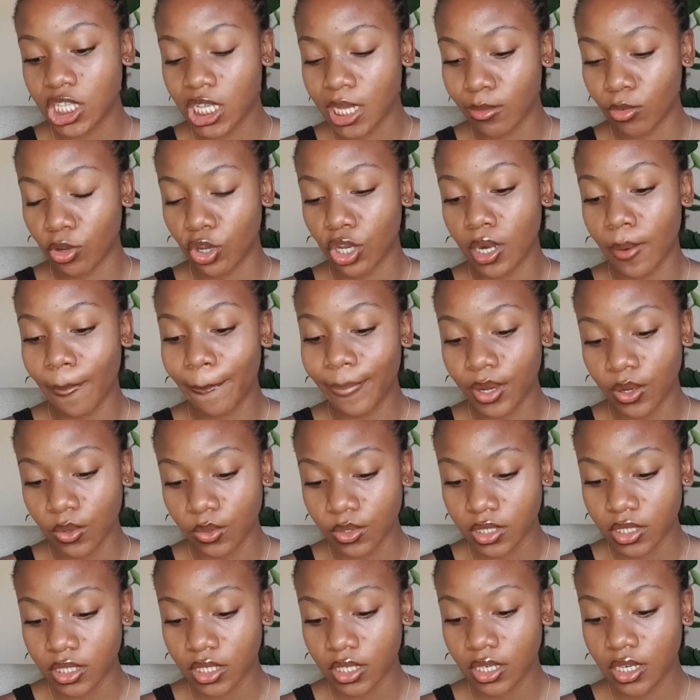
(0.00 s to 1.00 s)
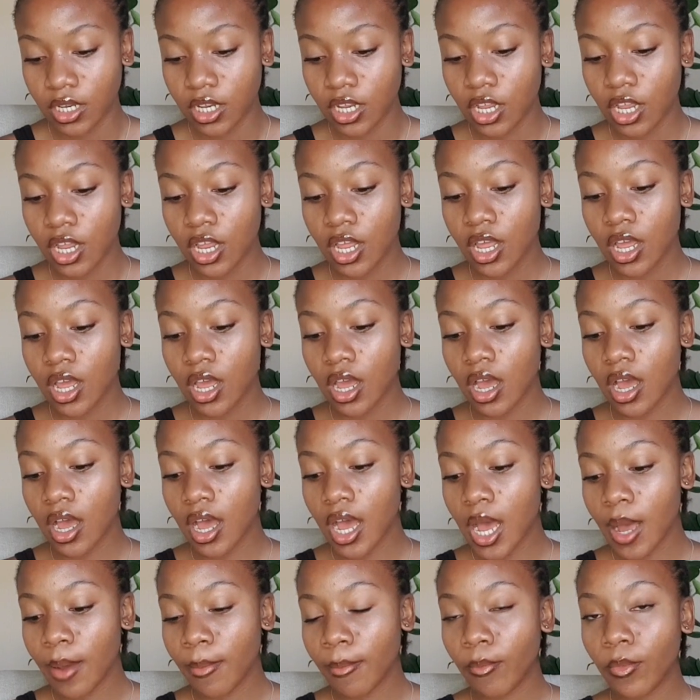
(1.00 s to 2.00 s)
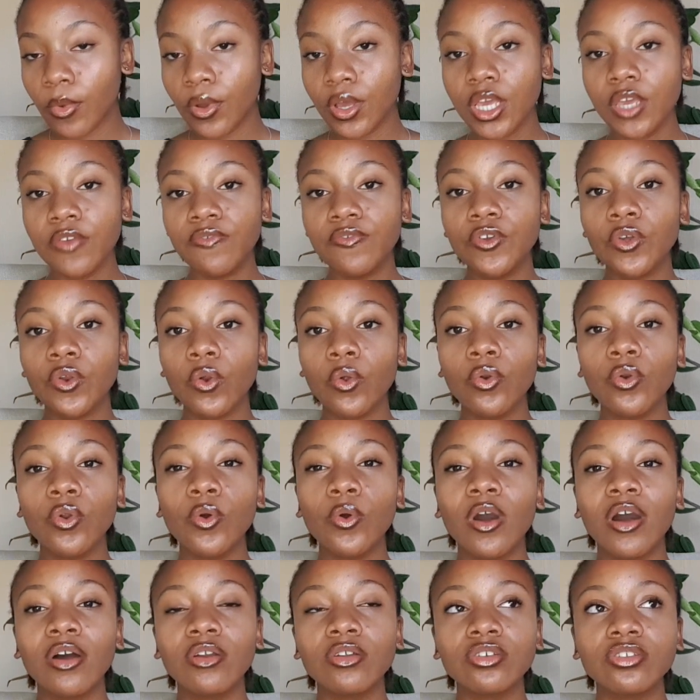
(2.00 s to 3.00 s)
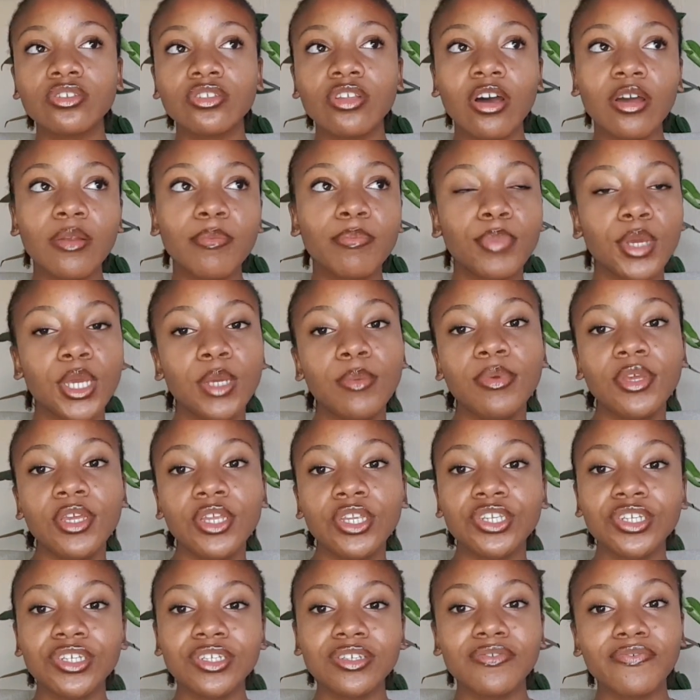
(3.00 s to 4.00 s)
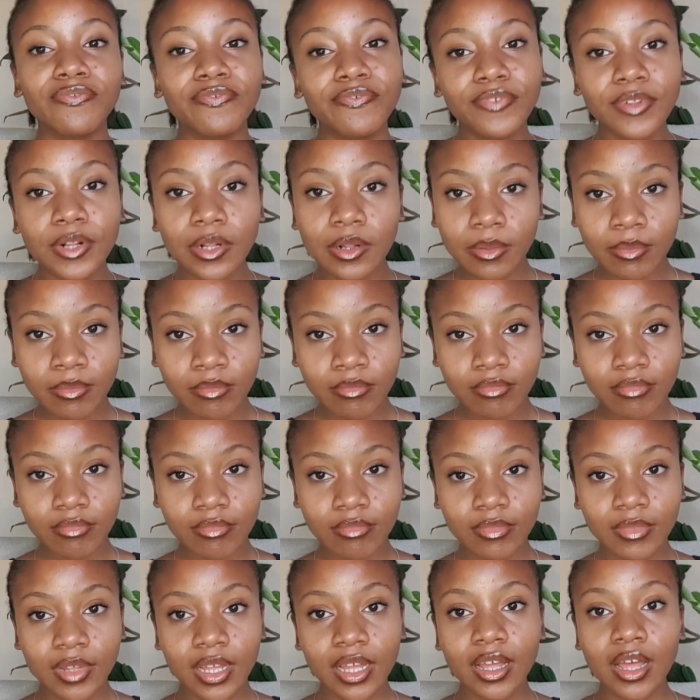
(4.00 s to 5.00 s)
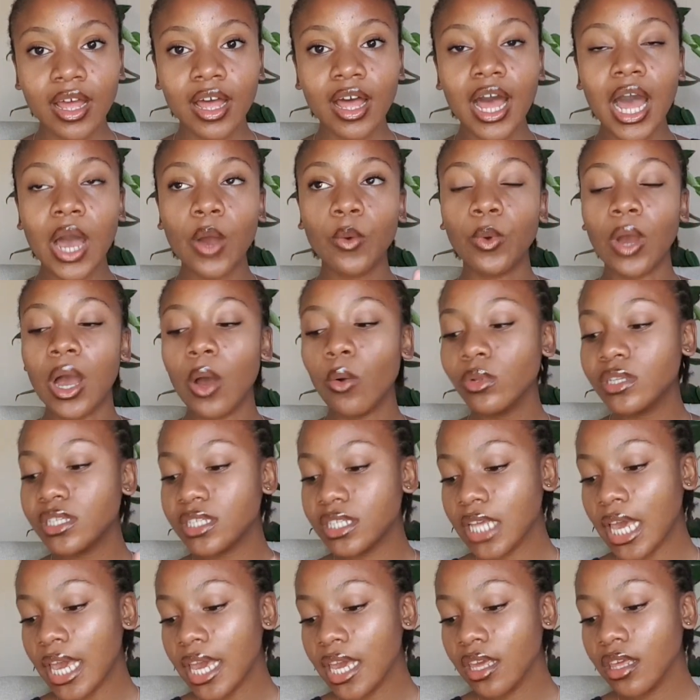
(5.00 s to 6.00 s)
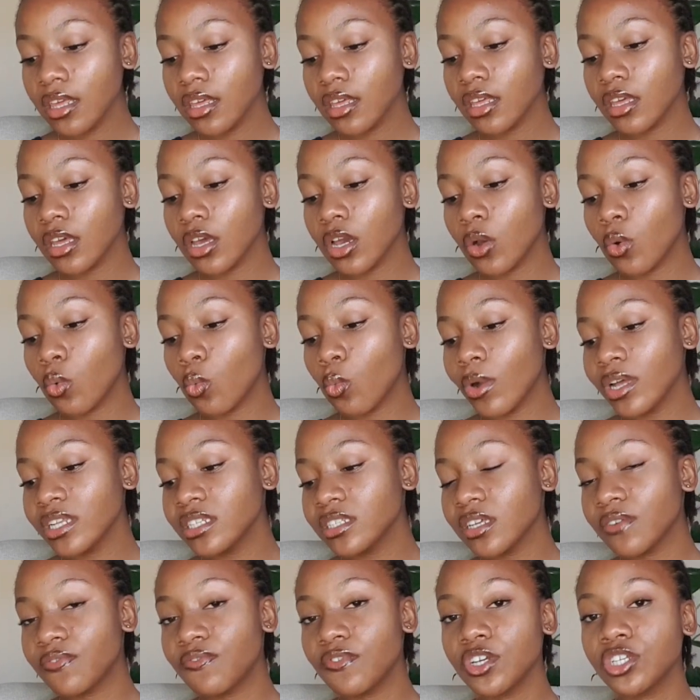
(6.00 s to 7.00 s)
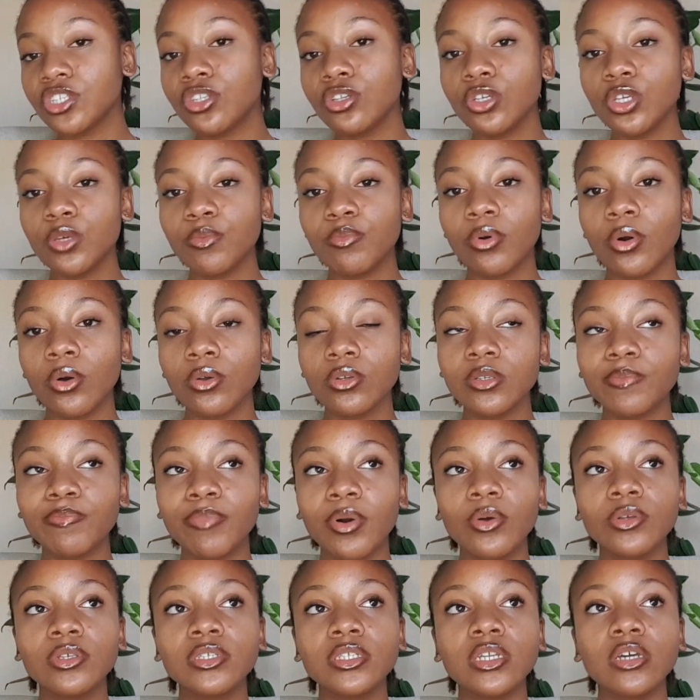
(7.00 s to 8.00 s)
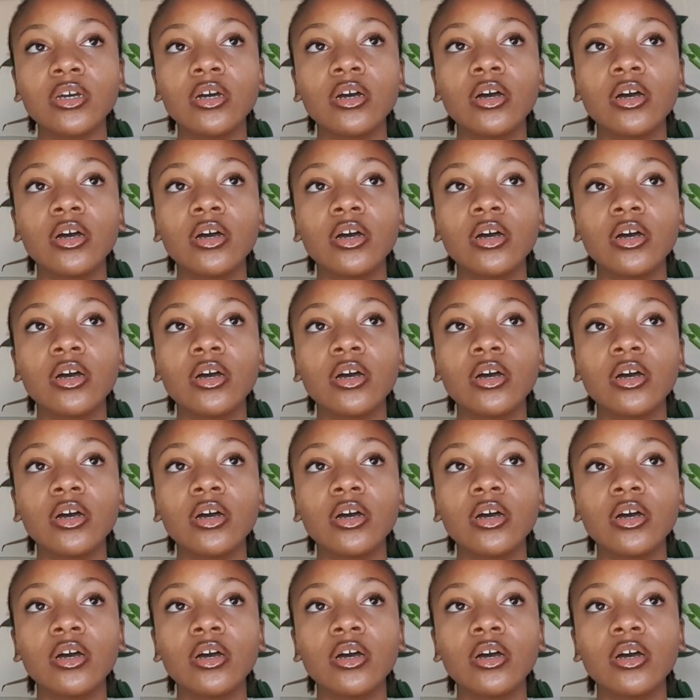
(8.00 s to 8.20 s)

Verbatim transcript: thing I'm going to post? Um, if you don't know how to start, baby, just film. I, I would say, what's the first thing you post? Post